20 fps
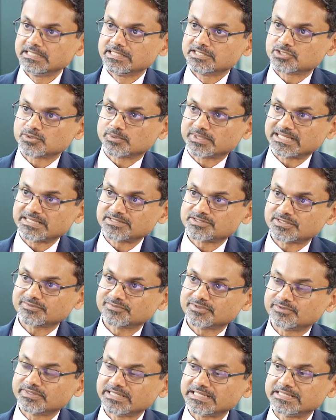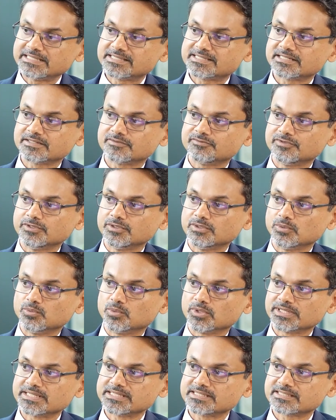So one has to have a realistic view.
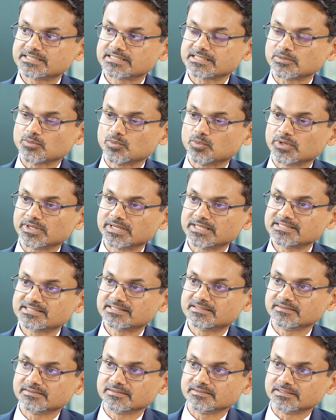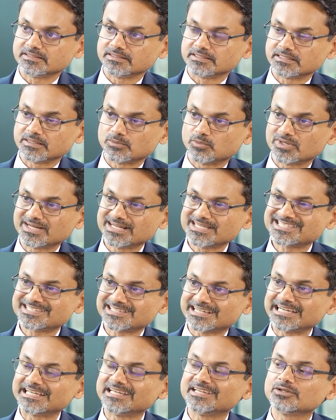What is
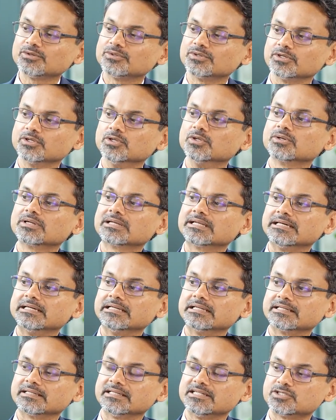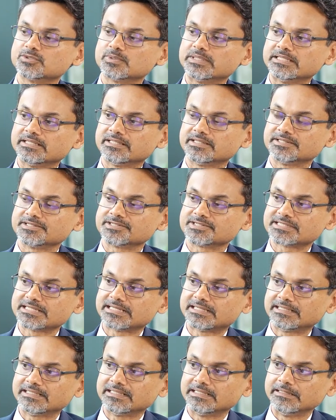Thailand going to look like in 20 years'
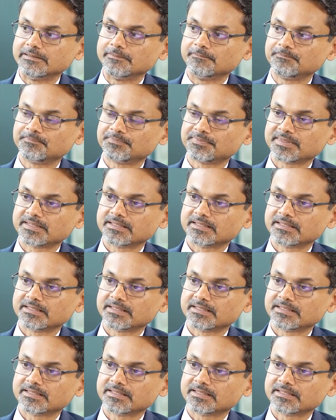time